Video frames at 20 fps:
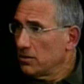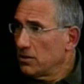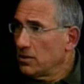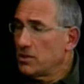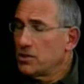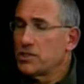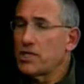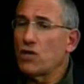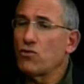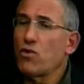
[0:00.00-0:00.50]

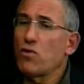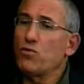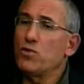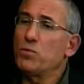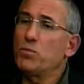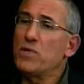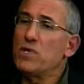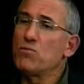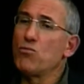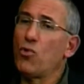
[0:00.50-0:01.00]
so it
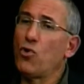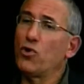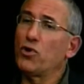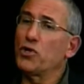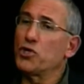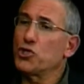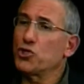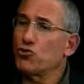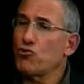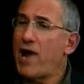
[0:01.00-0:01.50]
would be more
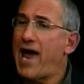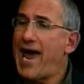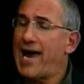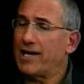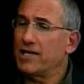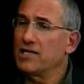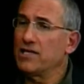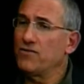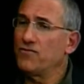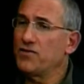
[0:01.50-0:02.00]

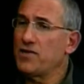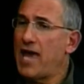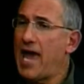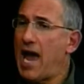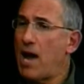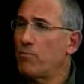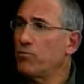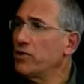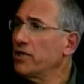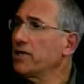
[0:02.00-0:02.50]
attractive to
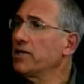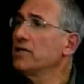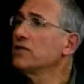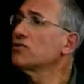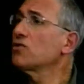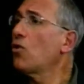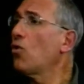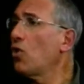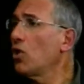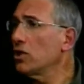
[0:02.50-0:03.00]

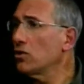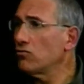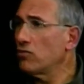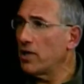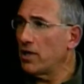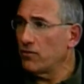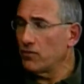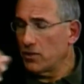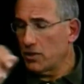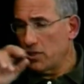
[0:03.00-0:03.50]
applicants all
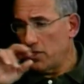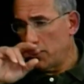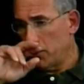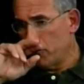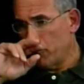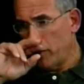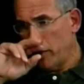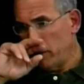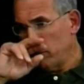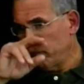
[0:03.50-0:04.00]
around the
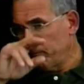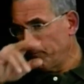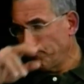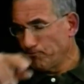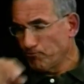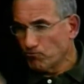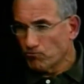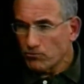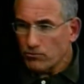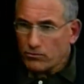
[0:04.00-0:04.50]
country. Mm.
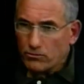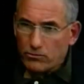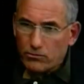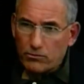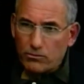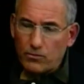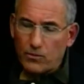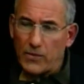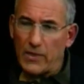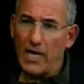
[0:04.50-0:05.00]

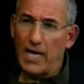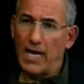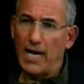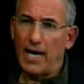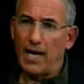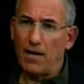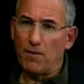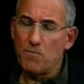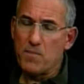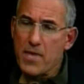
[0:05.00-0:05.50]

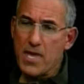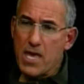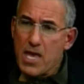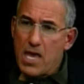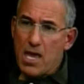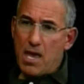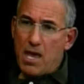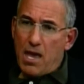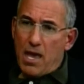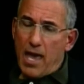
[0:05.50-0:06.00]
Um,
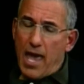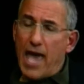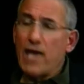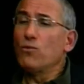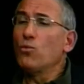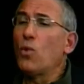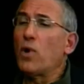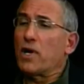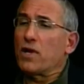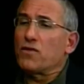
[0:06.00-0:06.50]

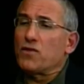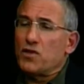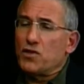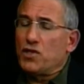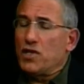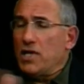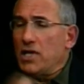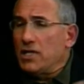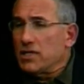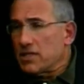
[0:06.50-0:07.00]
And one of the
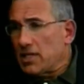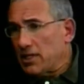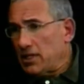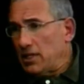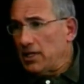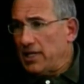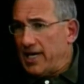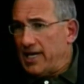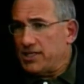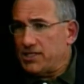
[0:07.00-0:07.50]
deans, like
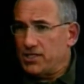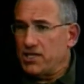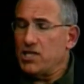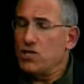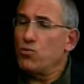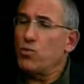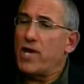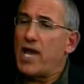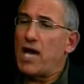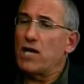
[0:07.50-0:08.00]
the last
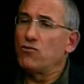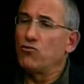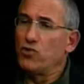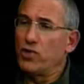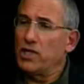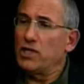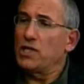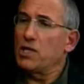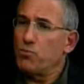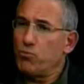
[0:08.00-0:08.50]
dean we had,
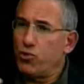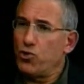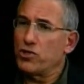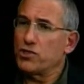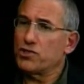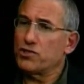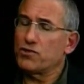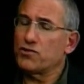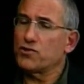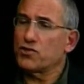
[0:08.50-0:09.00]
really
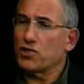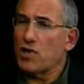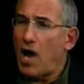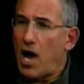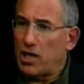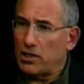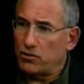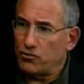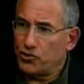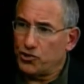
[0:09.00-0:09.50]
pushed
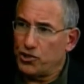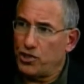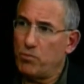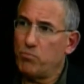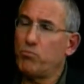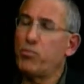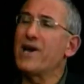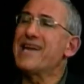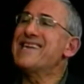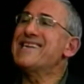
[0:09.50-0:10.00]
scholarship,
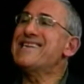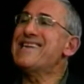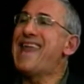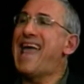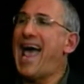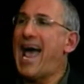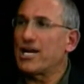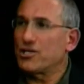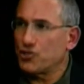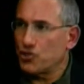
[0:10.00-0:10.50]
but
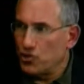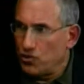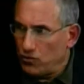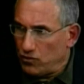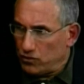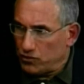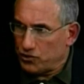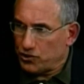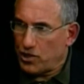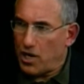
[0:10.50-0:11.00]

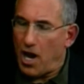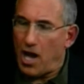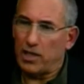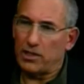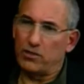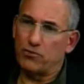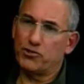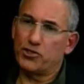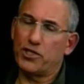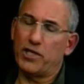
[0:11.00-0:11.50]
national
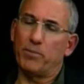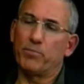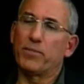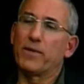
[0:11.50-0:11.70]
scholarship.